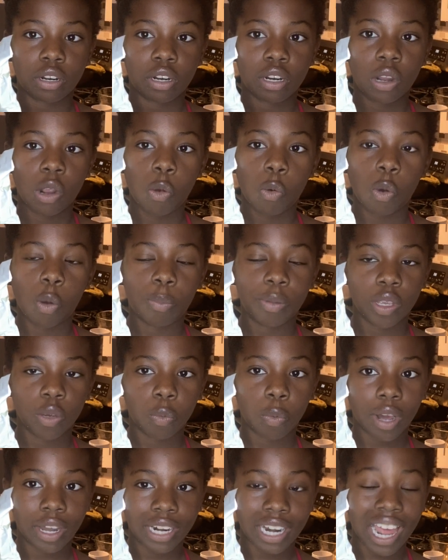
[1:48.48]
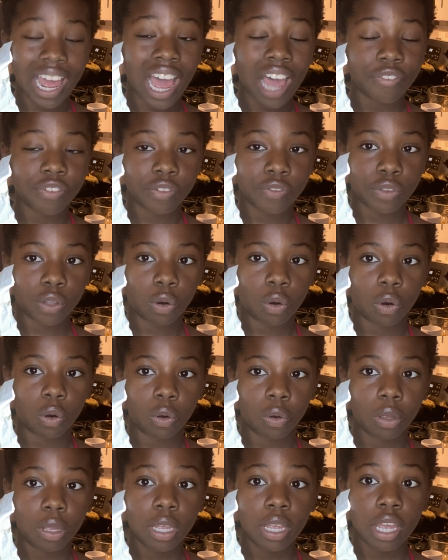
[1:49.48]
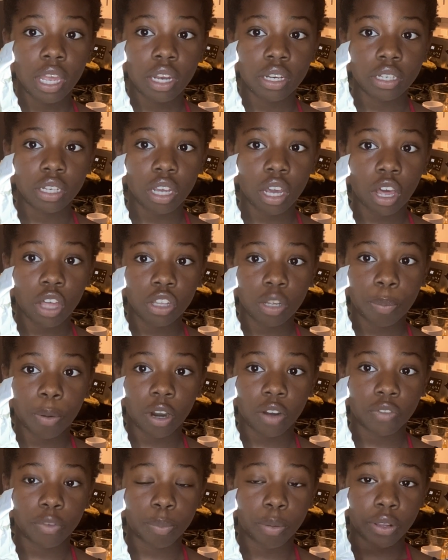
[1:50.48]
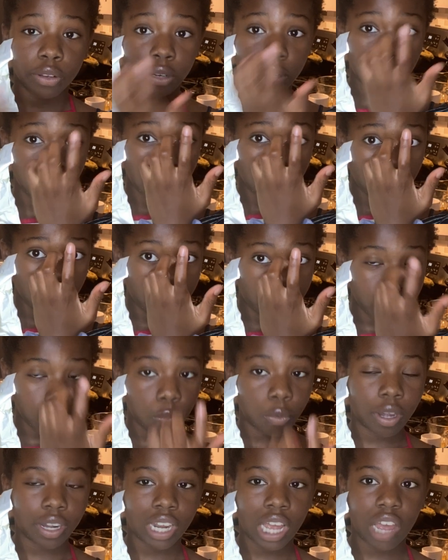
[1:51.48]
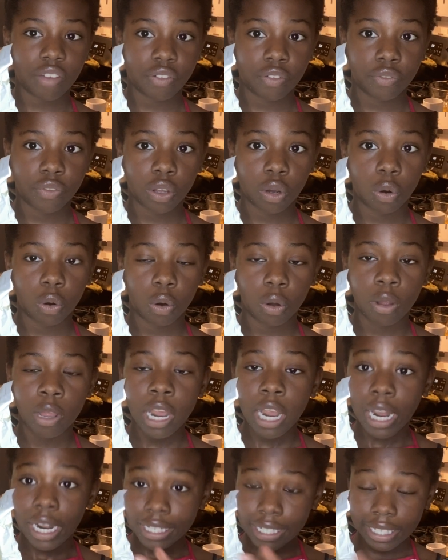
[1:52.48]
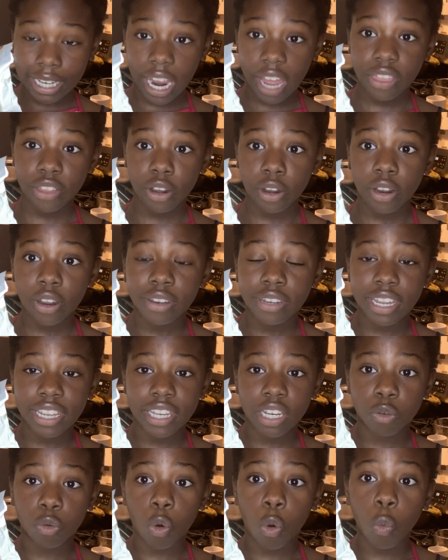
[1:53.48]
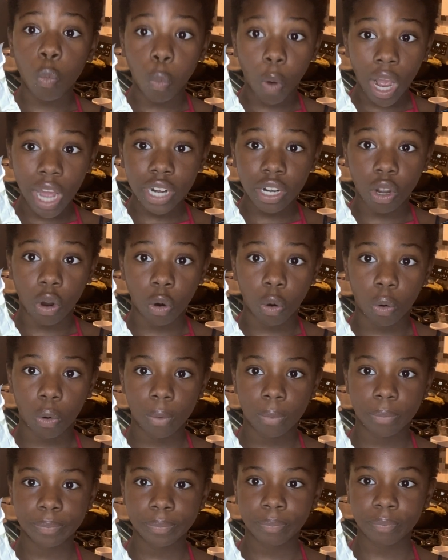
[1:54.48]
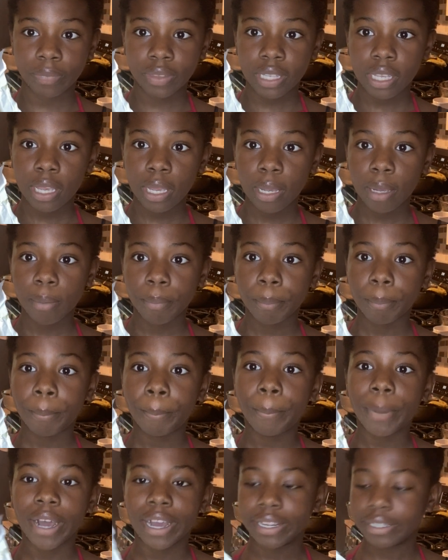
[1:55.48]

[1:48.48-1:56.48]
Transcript: will be 1/2 of the whole, and the other part of the butter will be 1/2 of the whole. Together, they equal one whole. But,